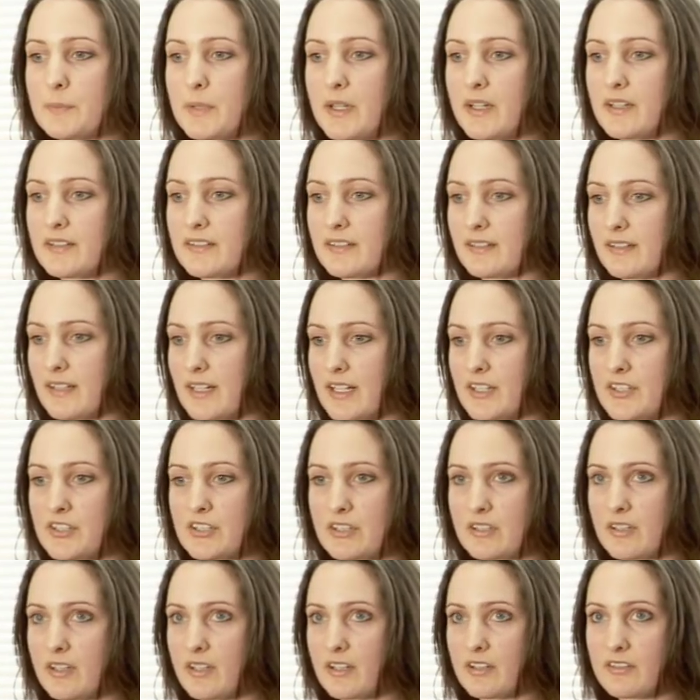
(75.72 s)
personal
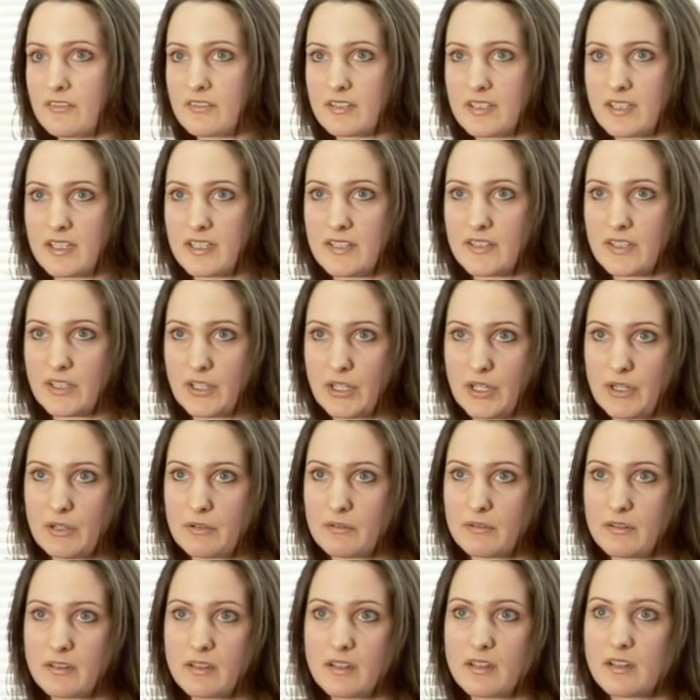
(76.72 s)
action 100 years ago